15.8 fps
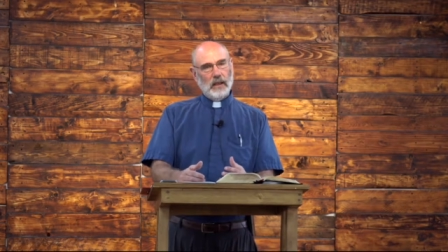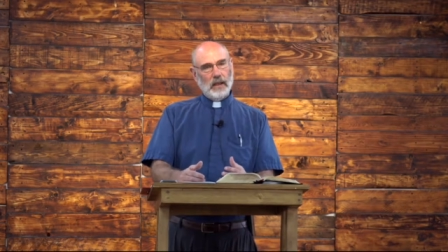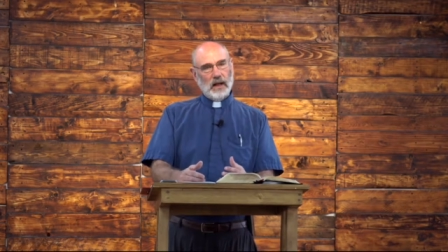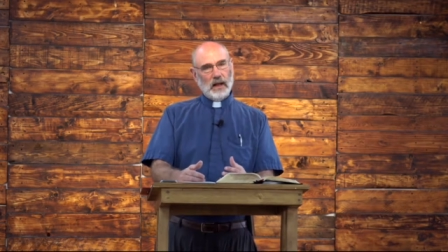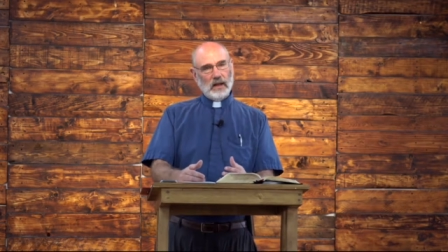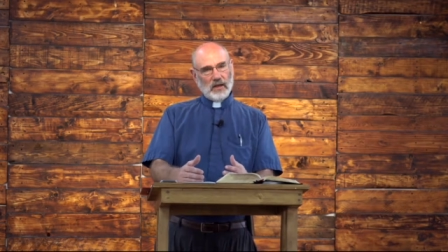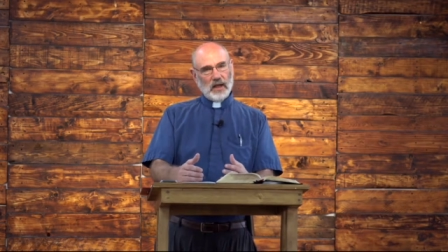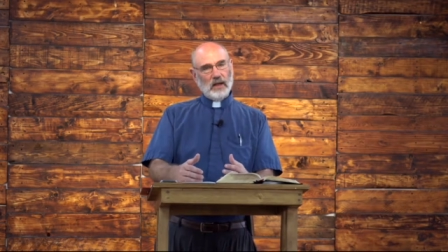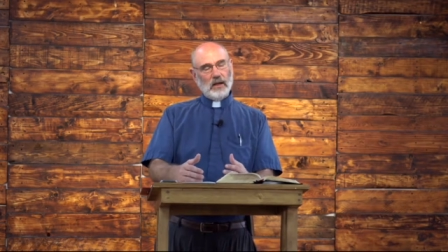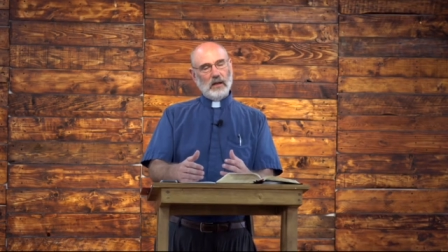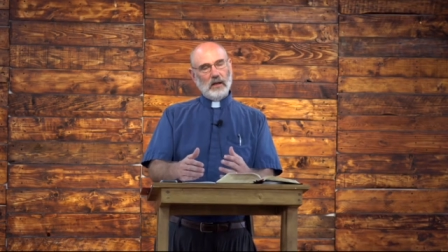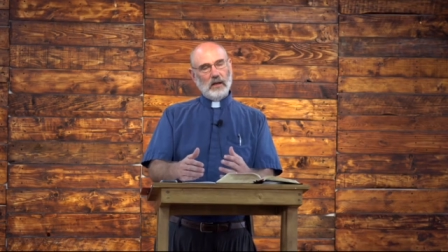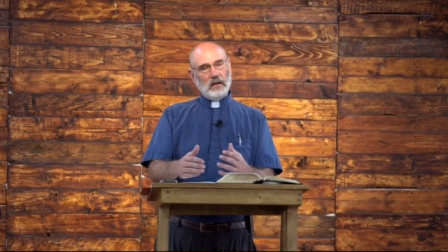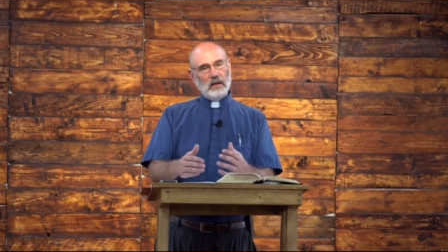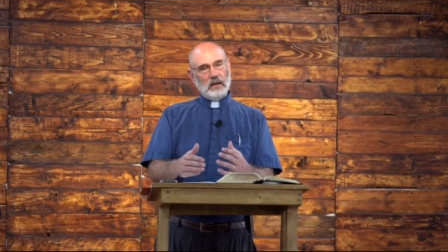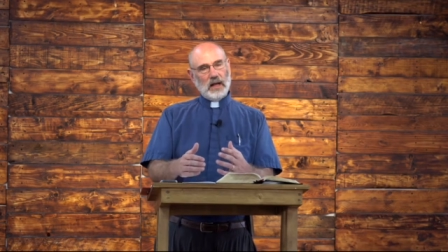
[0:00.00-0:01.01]
And then
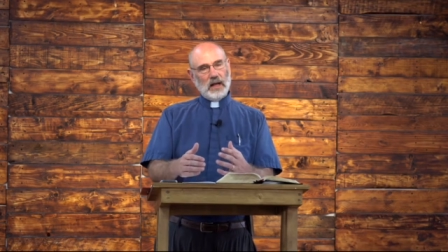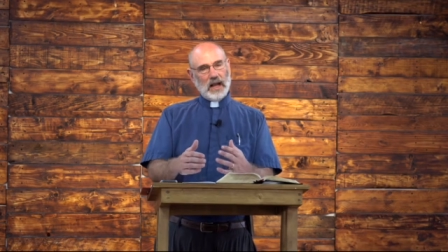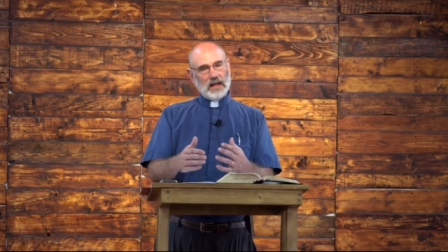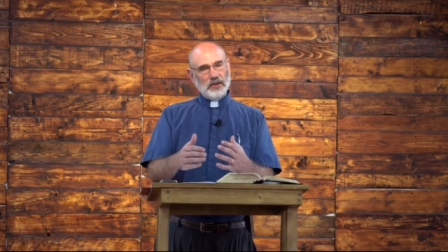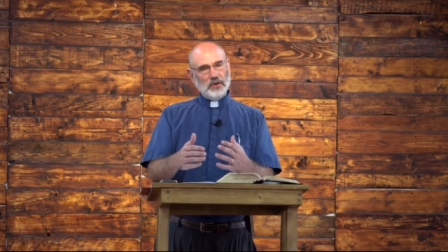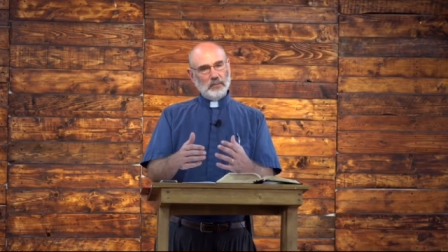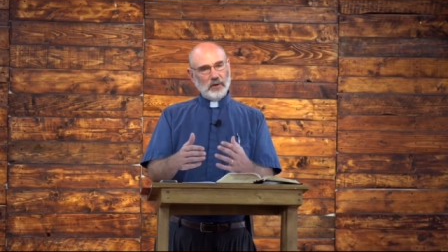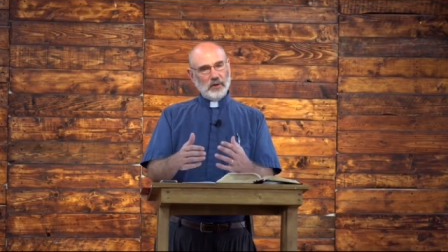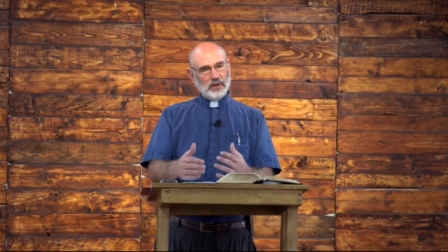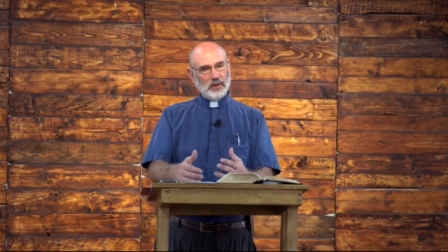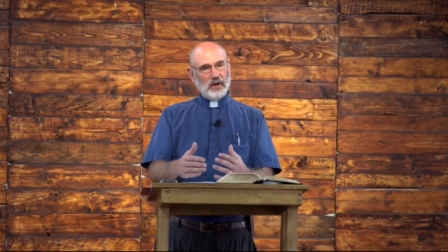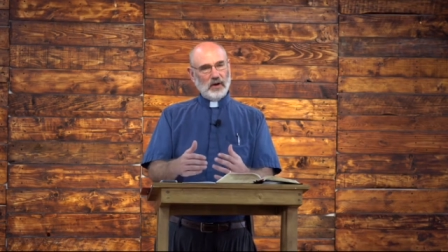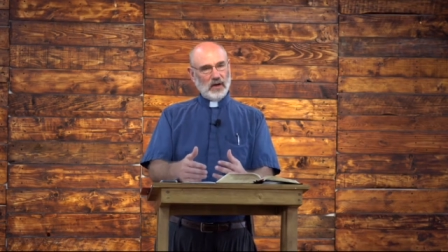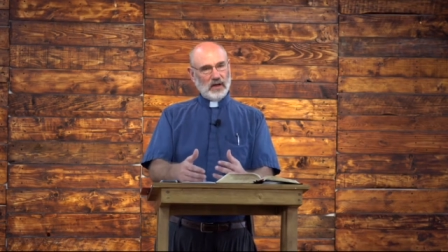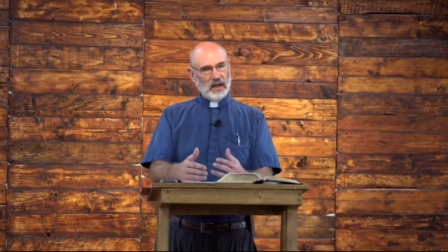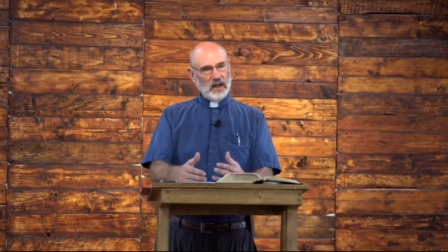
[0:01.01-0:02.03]
as you mature
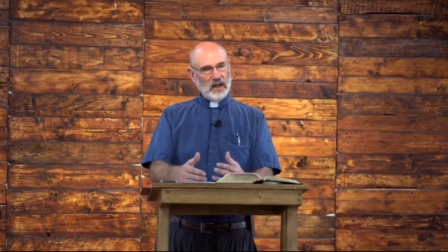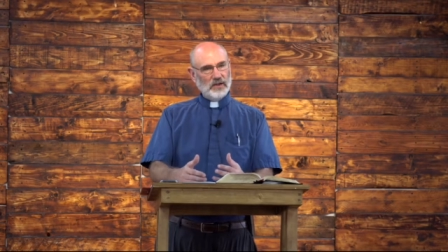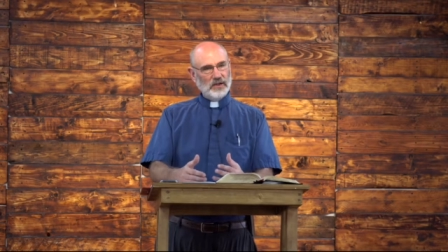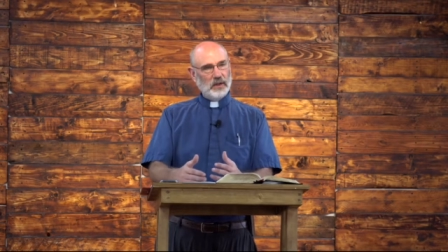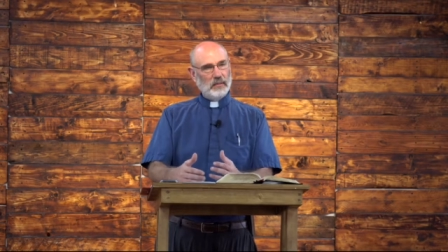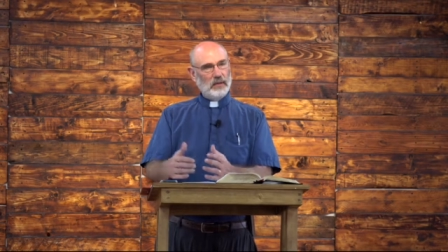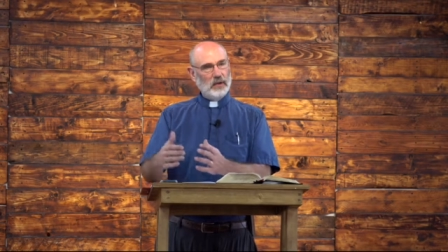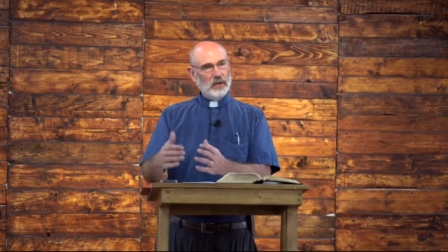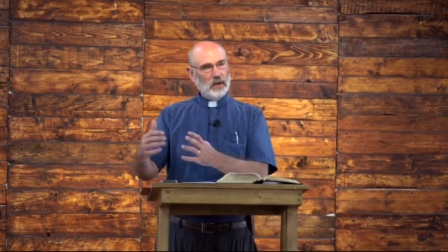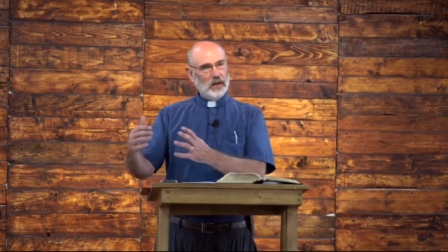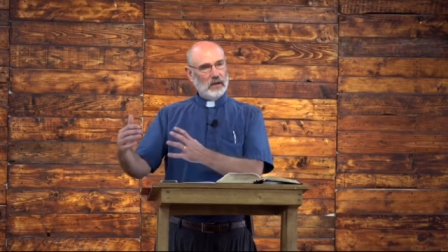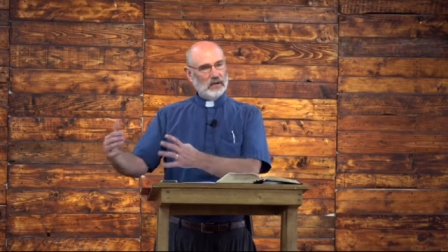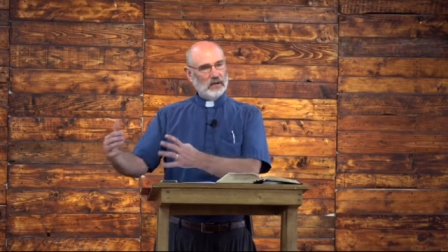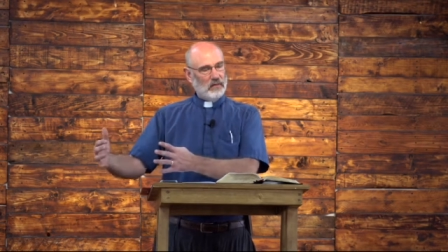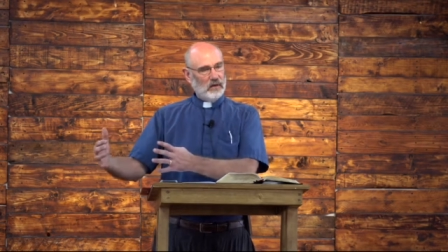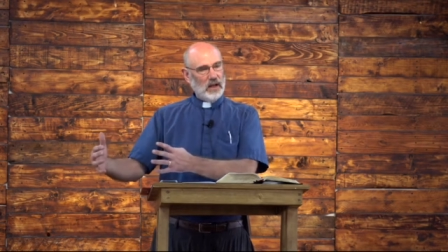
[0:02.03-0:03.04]
in kingship, you
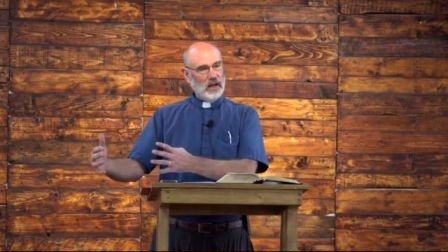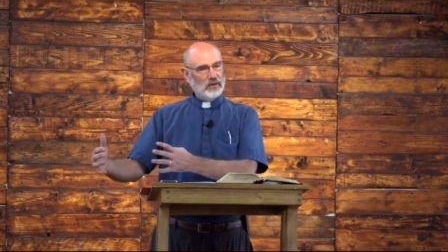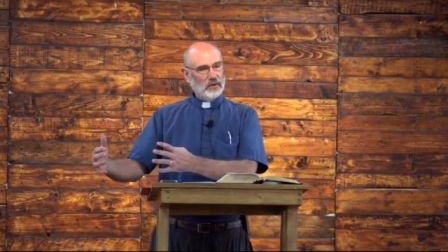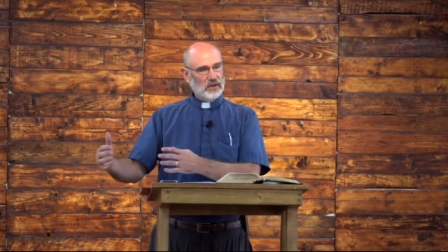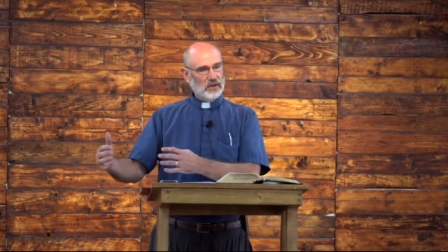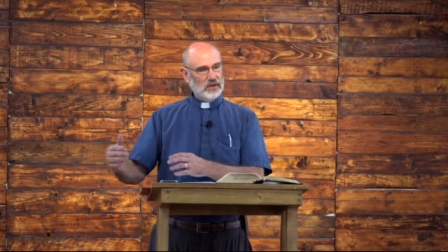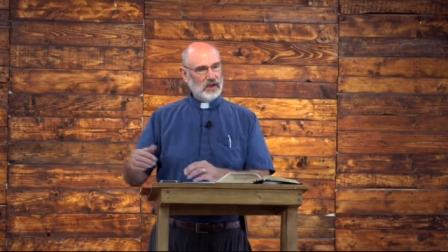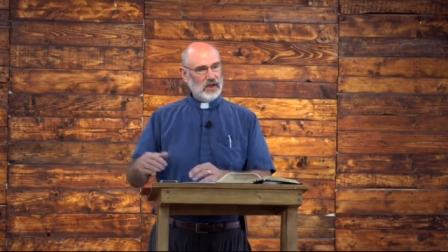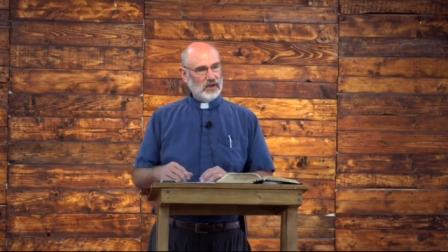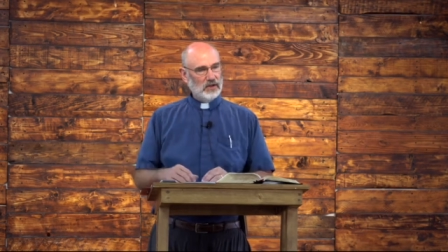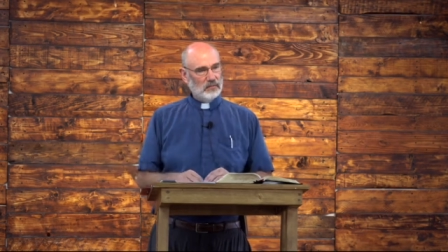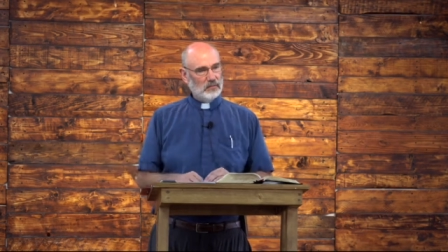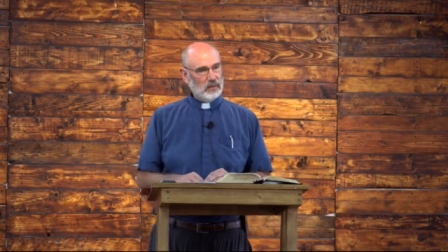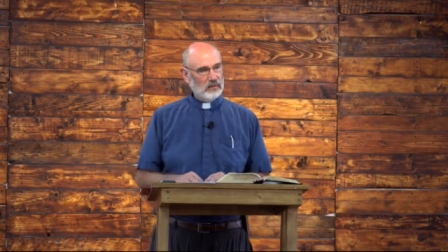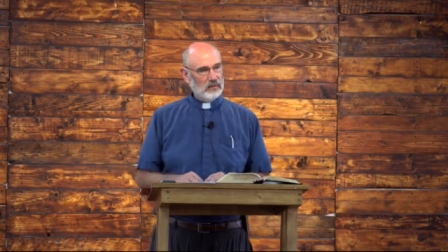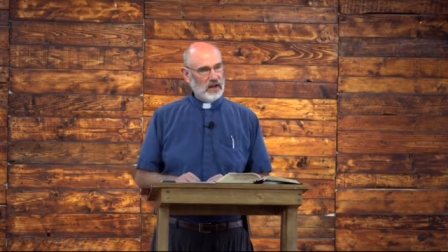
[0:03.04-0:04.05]
can enter the stage
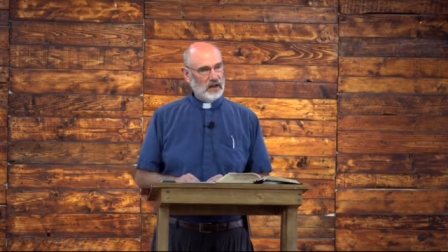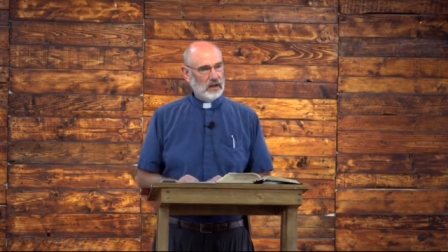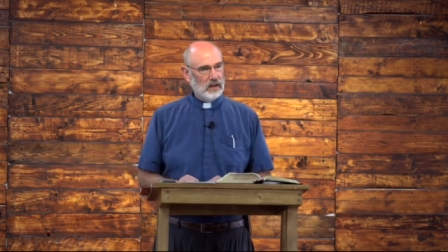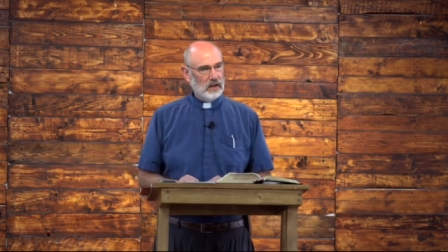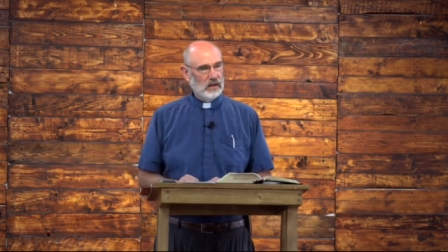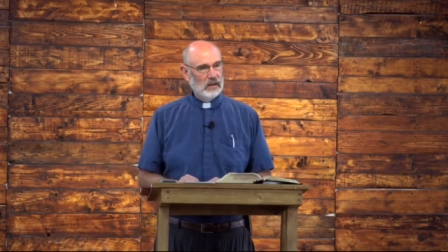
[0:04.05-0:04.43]
of prophetic